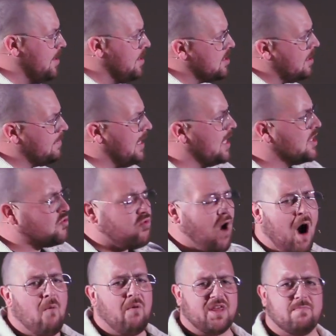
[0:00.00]
Something is
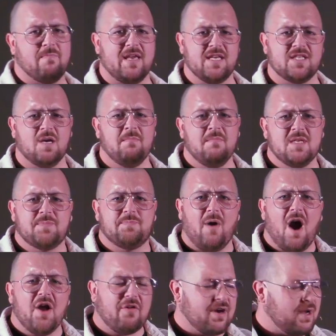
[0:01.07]
wrong with me. Something is
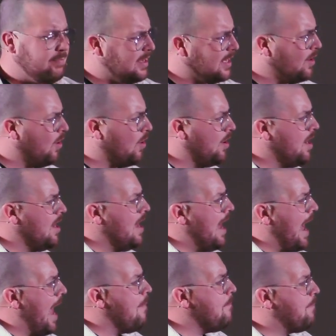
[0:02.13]
bothering me. Or
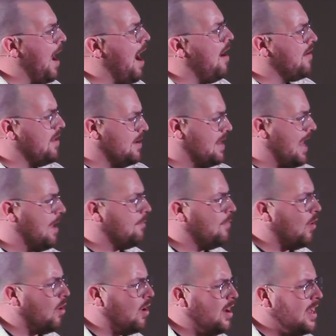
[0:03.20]
I'm better than them.
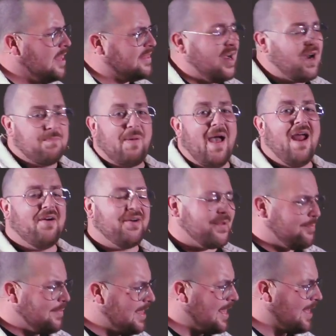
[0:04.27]
Or they're better
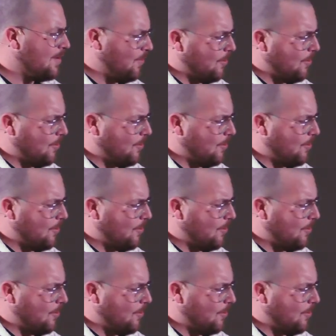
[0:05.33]
than me.